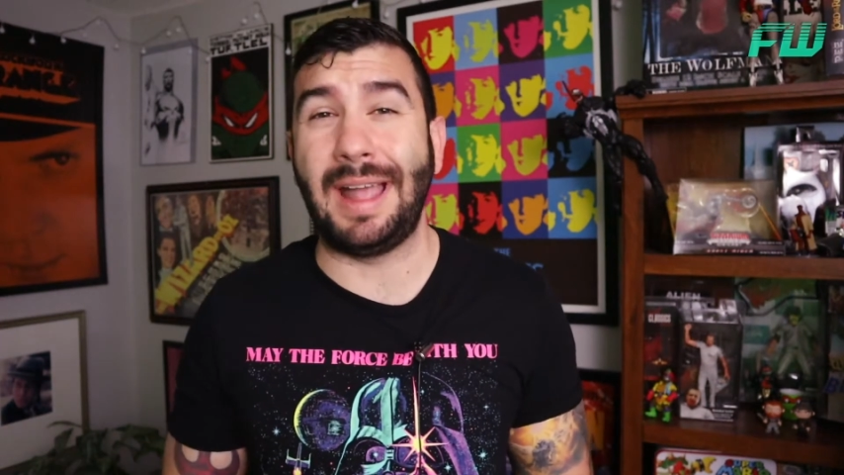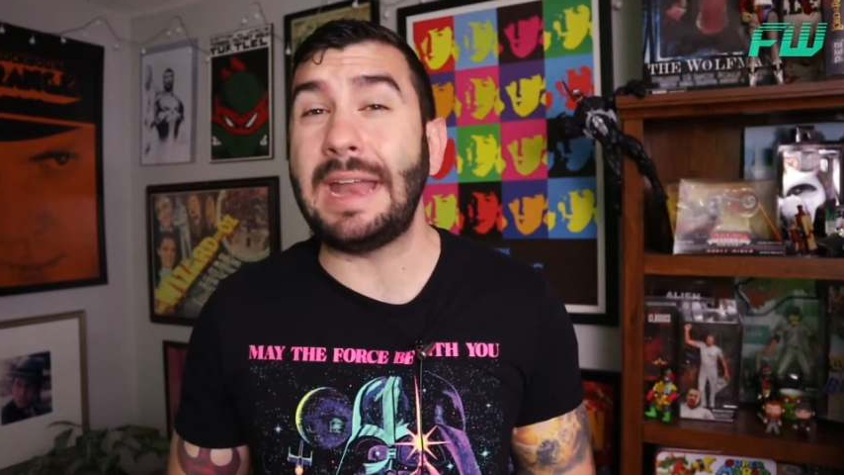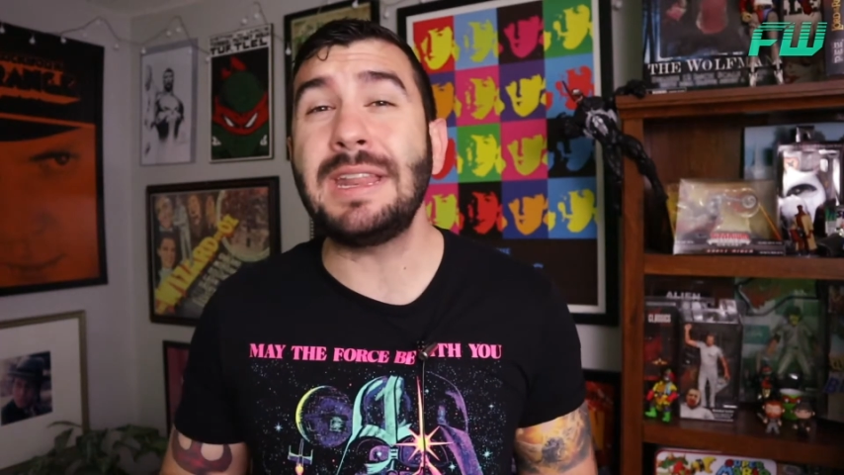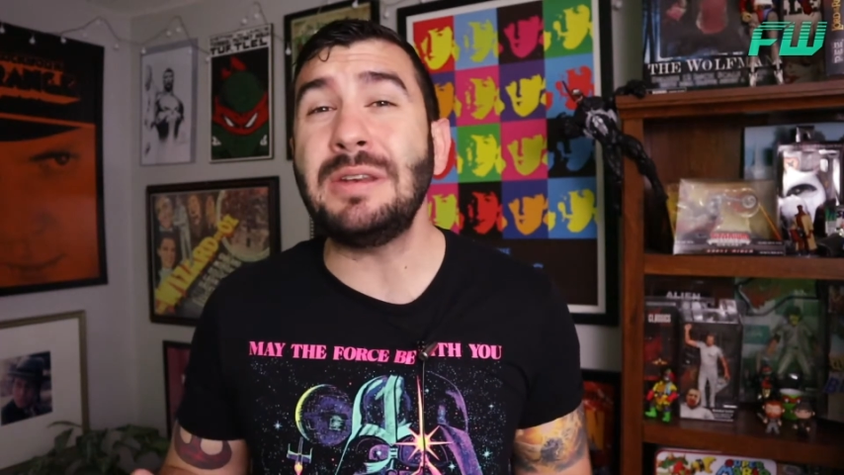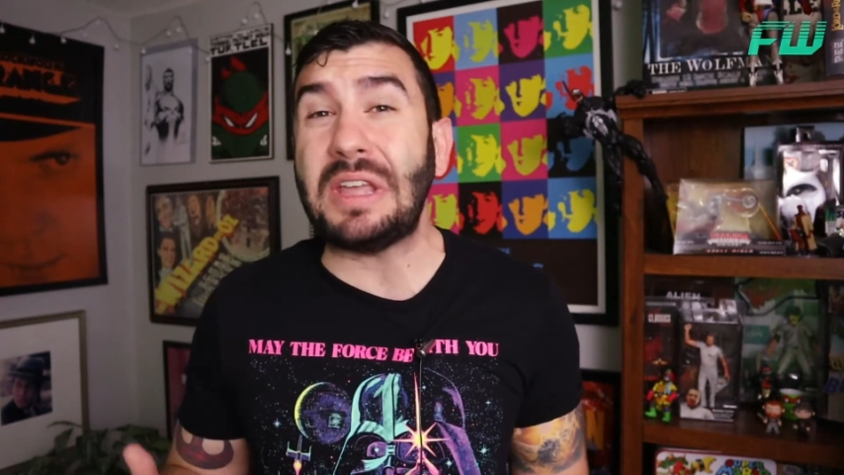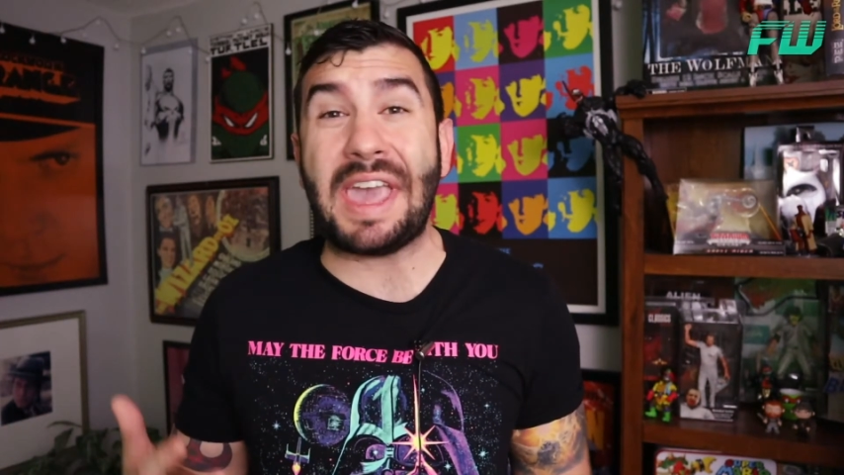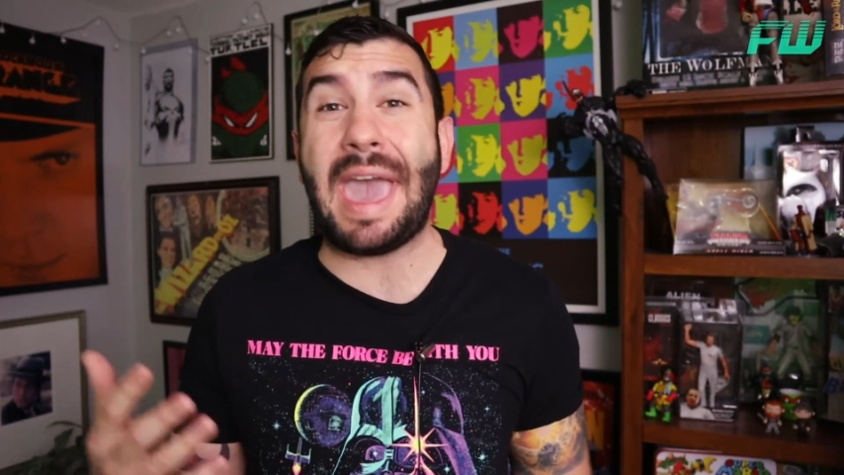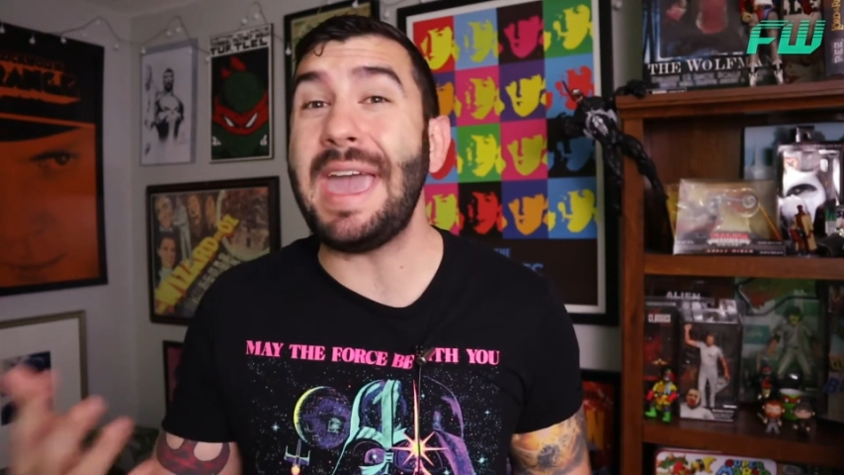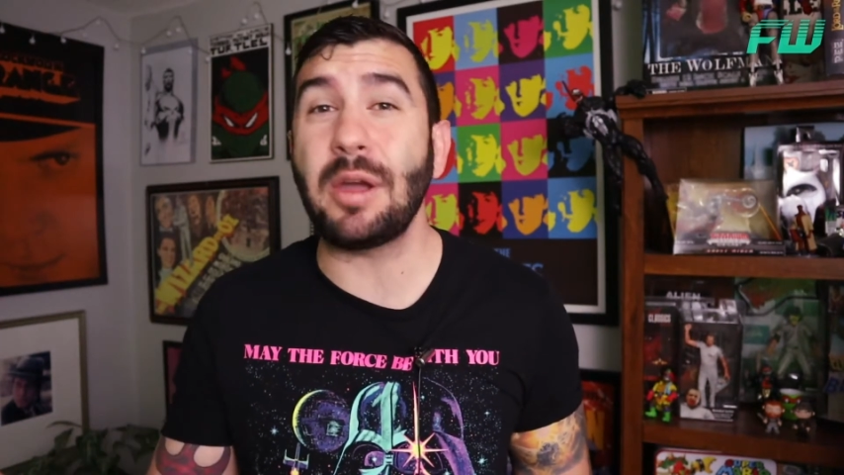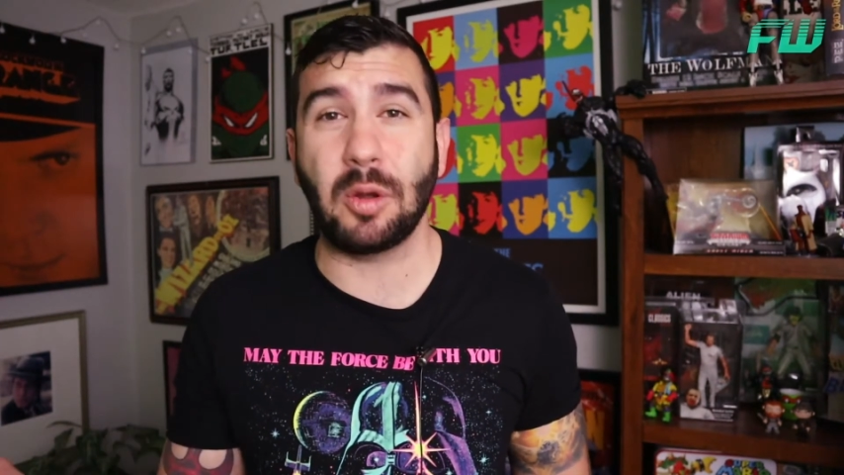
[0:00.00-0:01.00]
I didn't
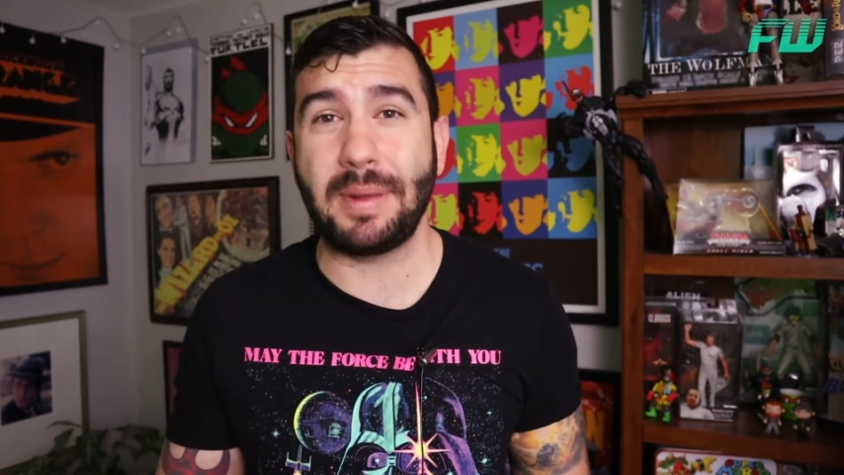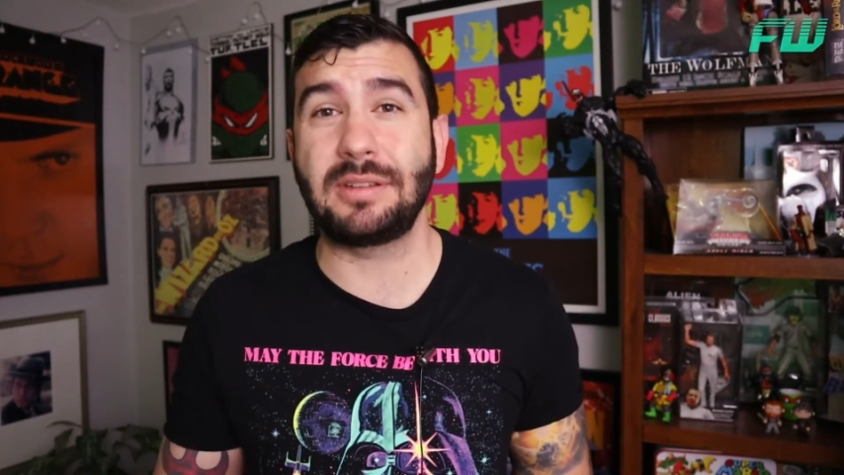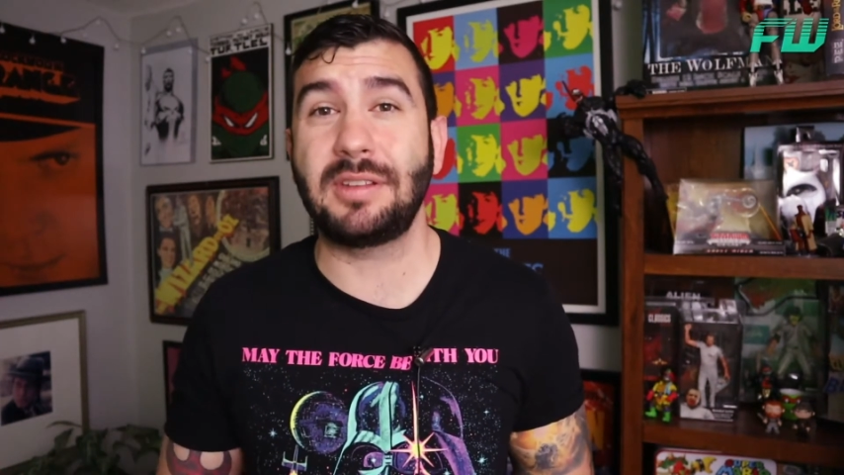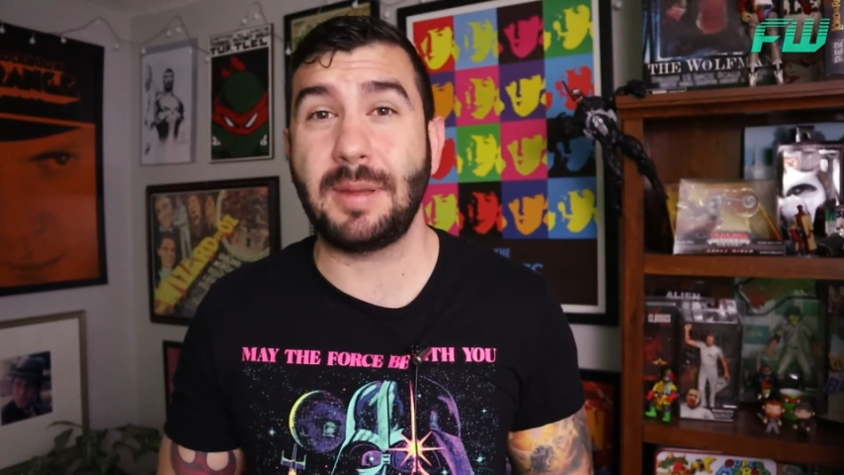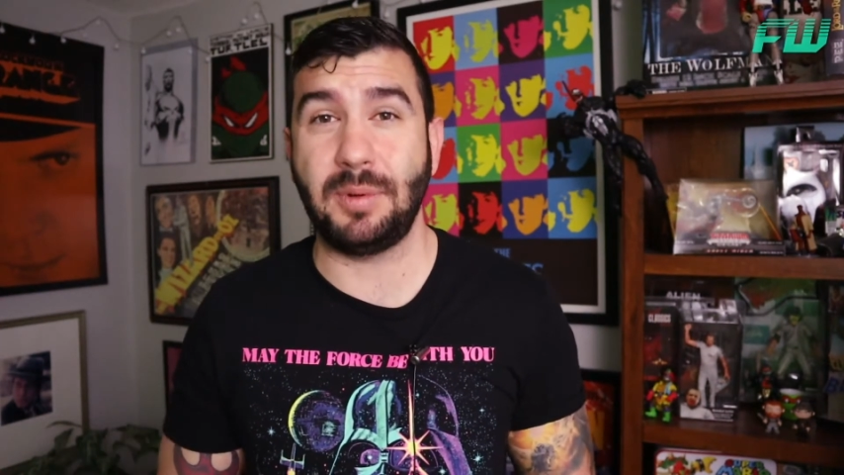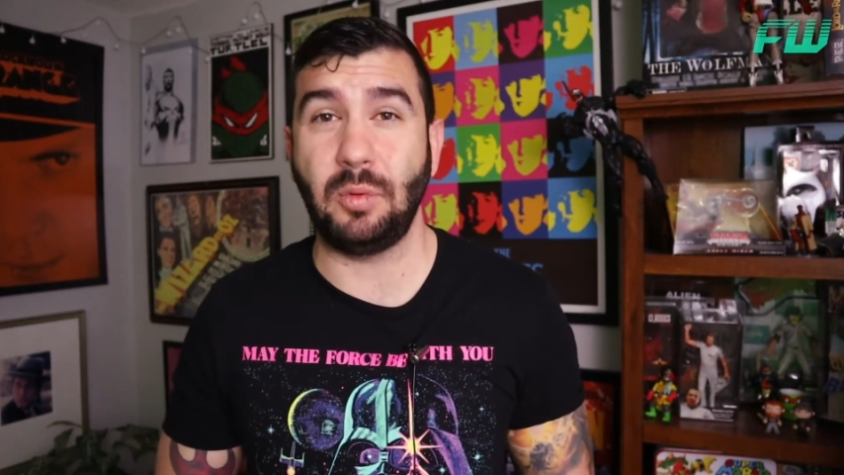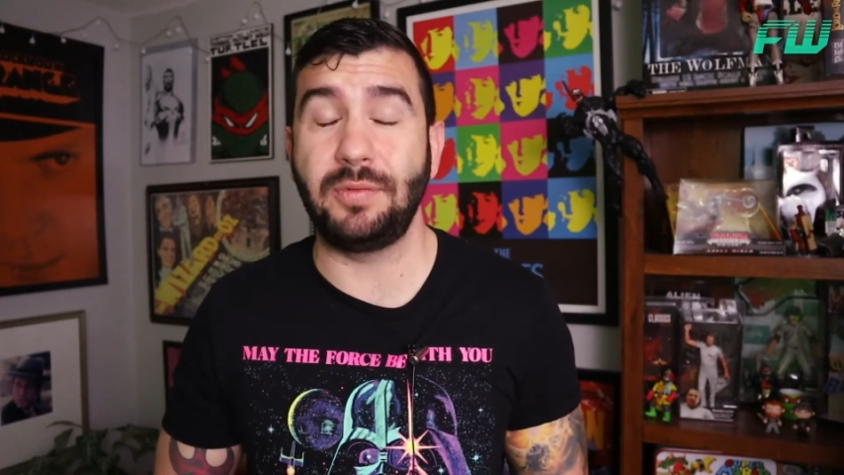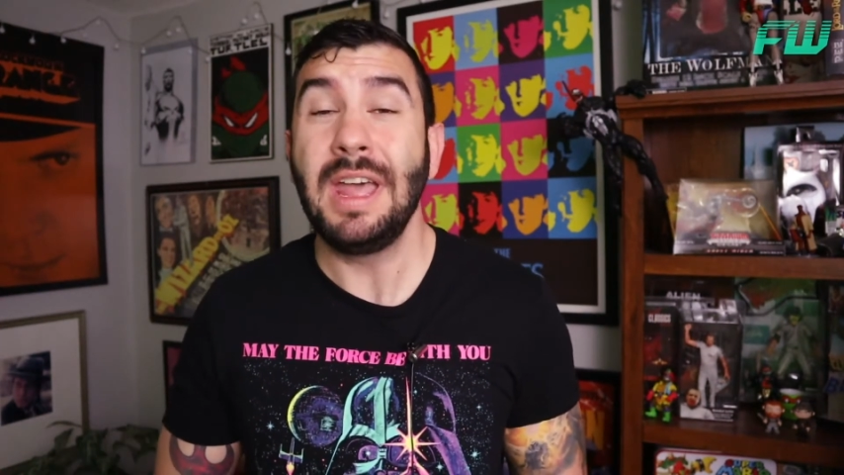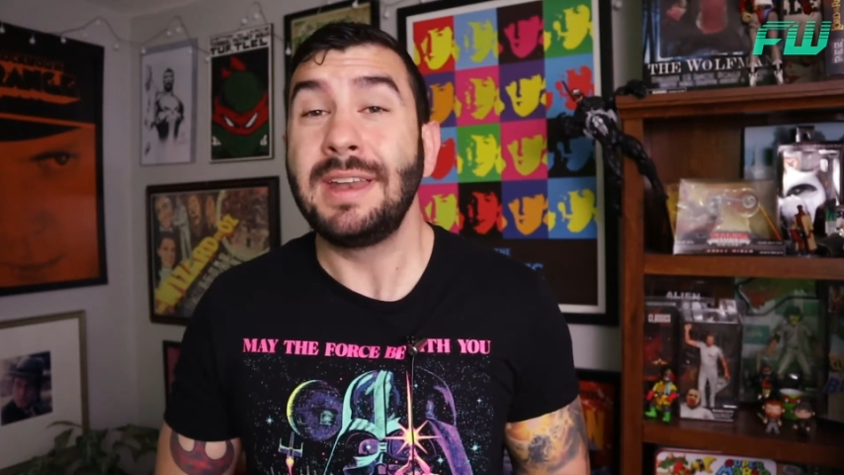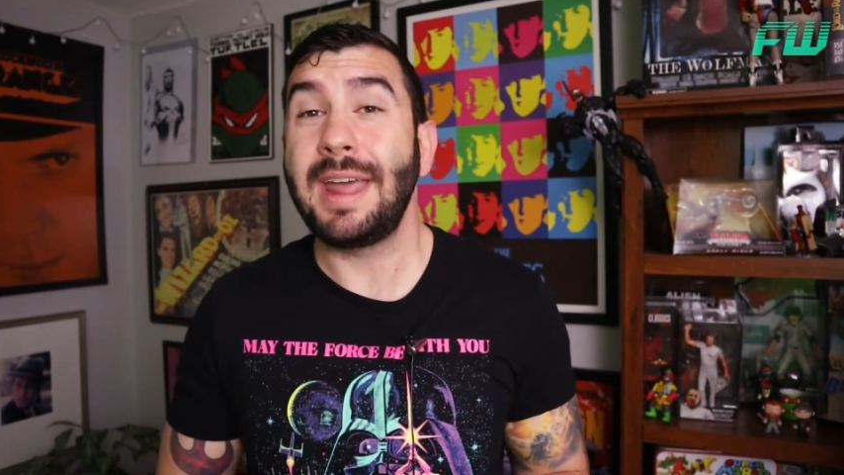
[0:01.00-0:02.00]
care about Steppenwolf.